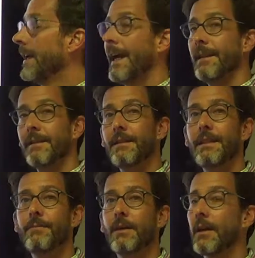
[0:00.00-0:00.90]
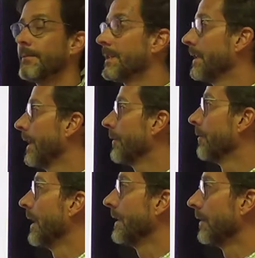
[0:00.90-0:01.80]
and the team comes together
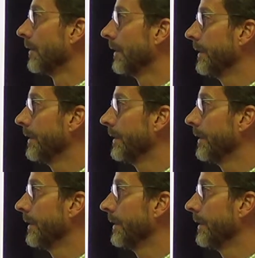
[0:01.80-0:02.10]
regularly.